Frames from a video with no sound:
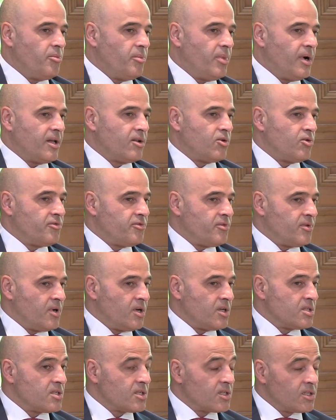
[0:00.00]
but of
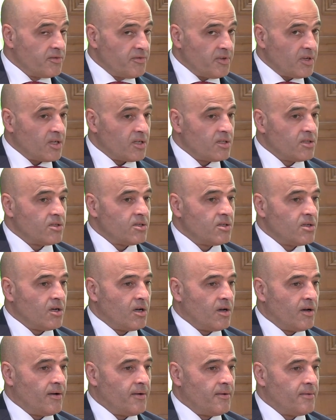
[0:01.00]
uh, significant uh,
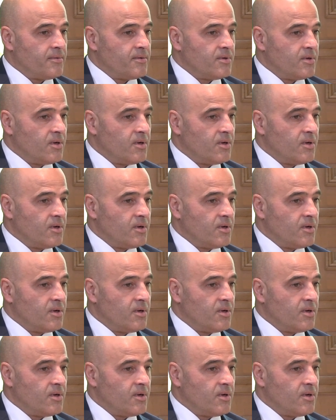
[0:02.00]
uh,